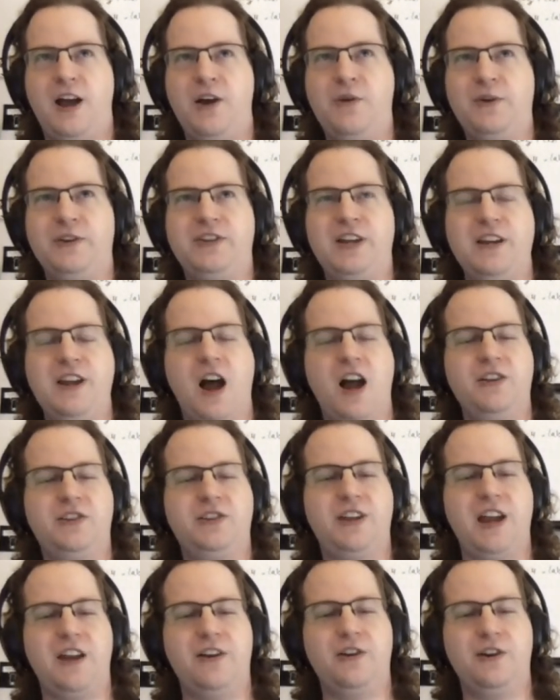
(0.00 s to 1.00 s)
I don't want to say
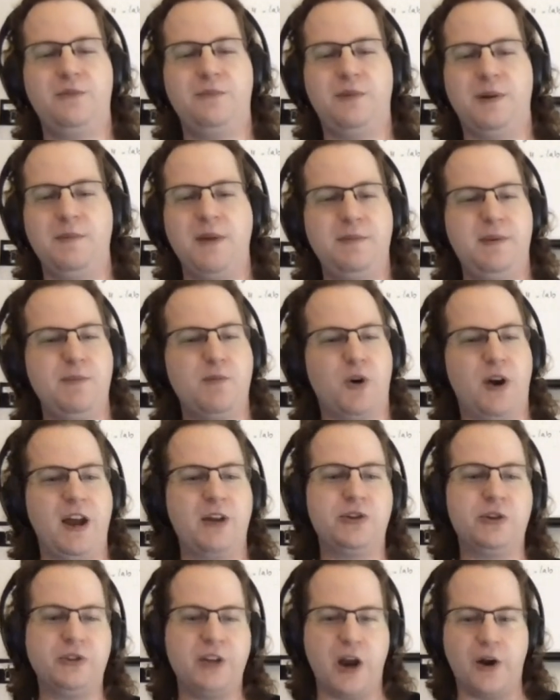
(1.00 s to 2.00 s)
non-standard, but maybe more
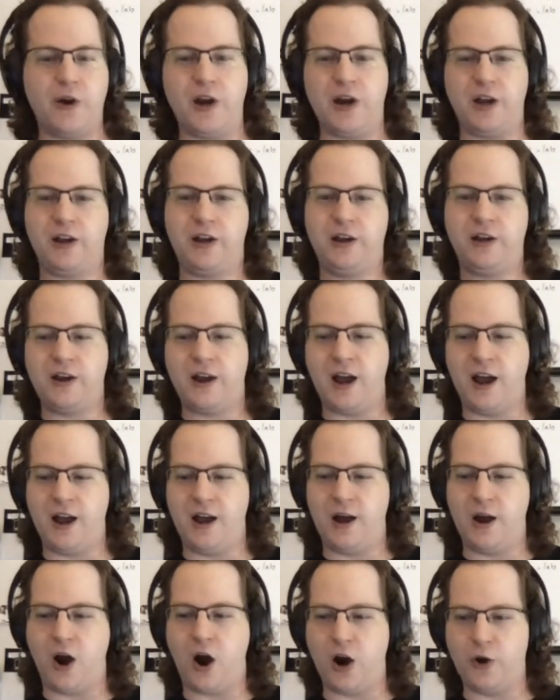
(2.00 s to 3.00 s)
esoteric
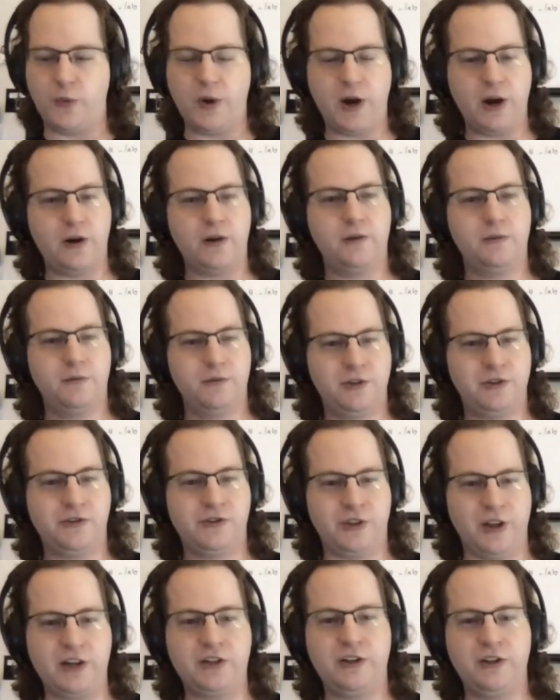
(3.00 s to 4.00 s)
uh, hardware
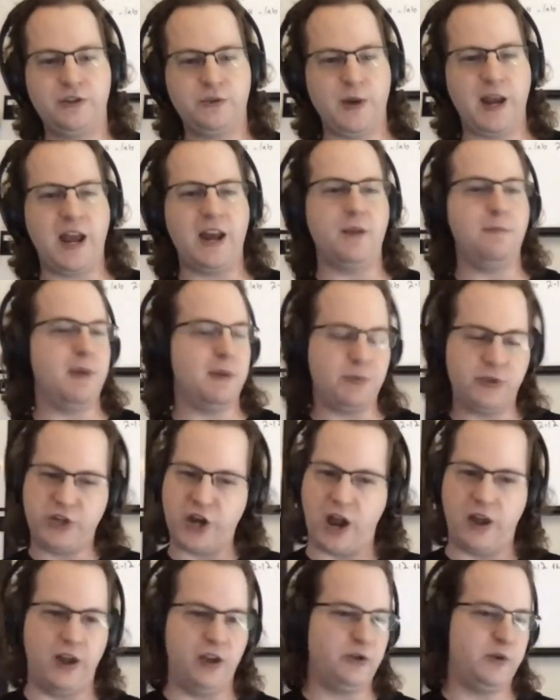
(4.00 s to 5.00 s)
selections. We had a MIPS
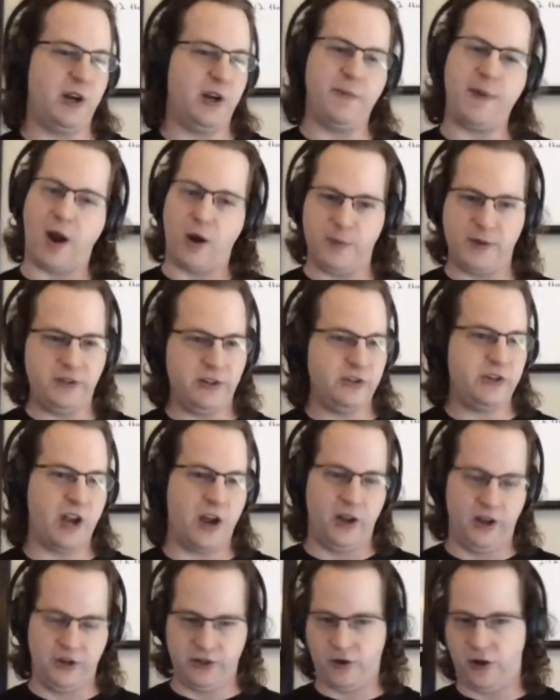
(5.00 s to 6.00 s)
challenge, we had a PowerPC
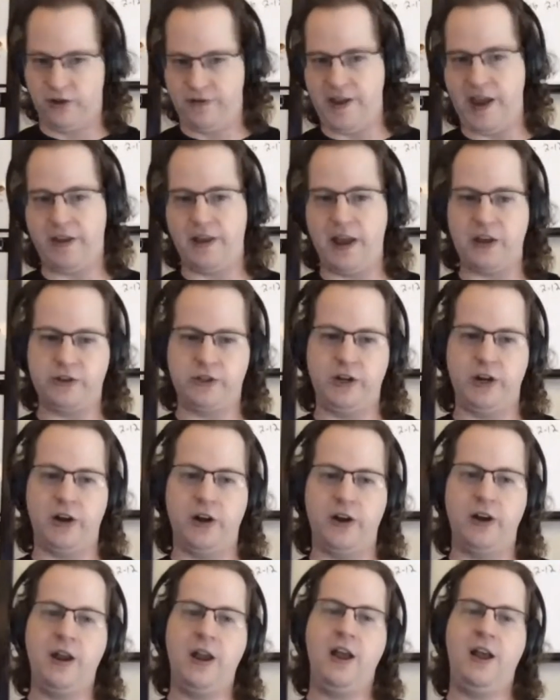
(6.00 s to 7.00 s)
challenge, all of that last
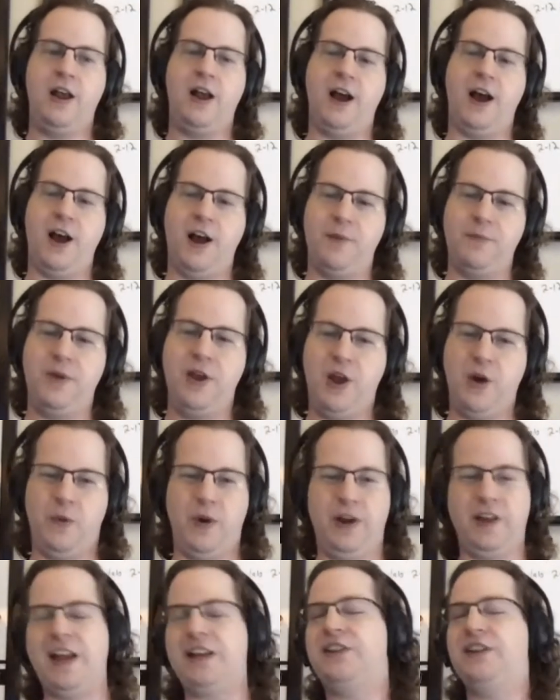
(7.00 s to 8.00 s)
year. Um,
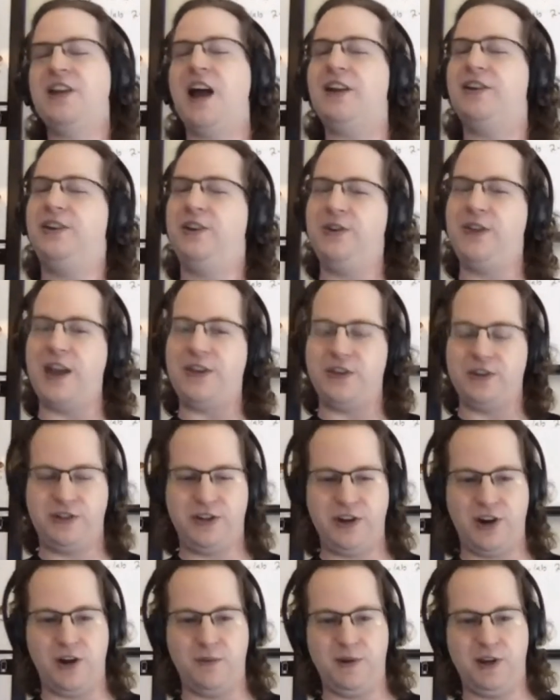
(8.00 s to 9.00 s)
we elected not to do that
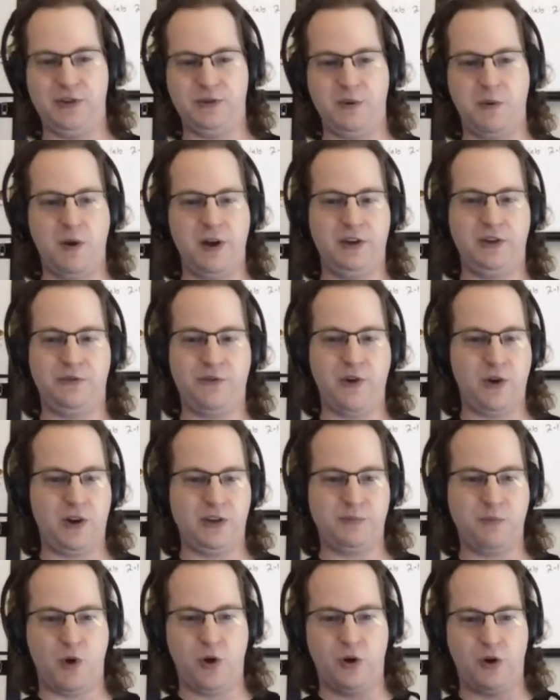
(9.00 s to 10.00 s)
this year because we wanted to
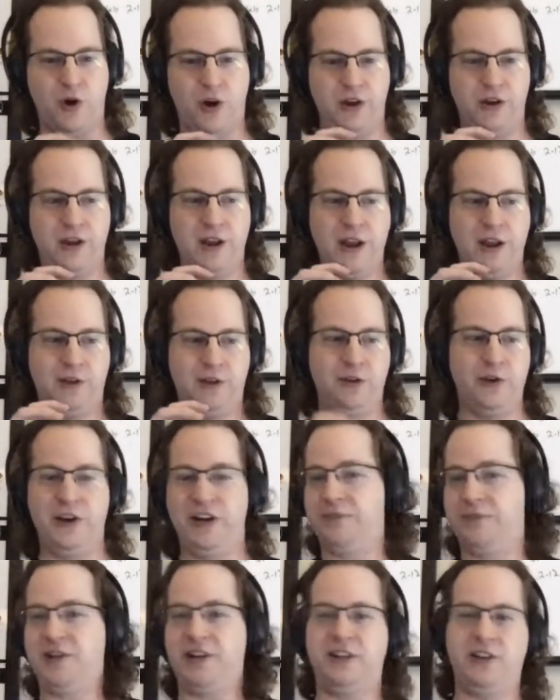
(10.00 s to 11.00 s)
focus more on
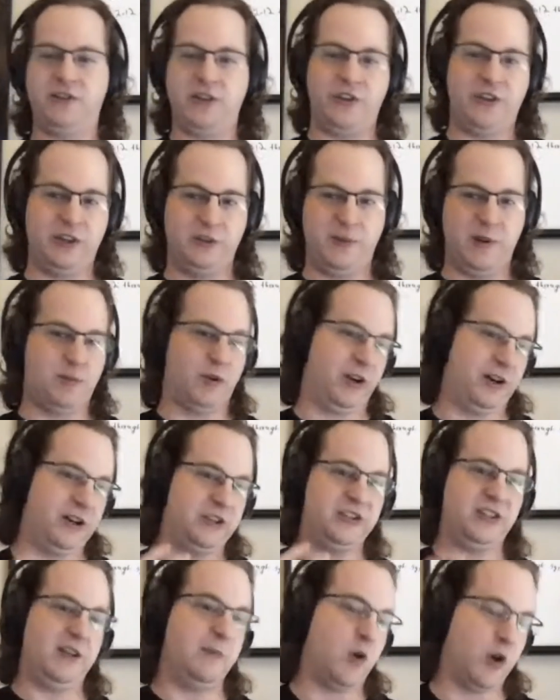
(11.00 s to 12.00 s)
learning objectives and things people are
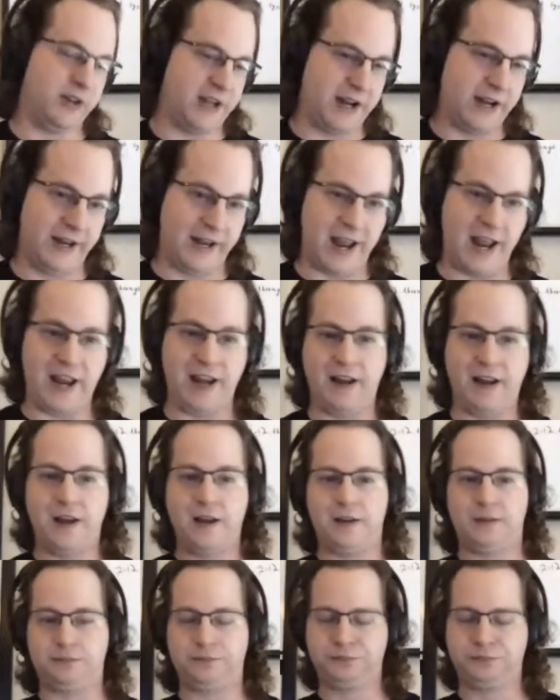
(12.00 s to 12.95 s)
going to see more day to day.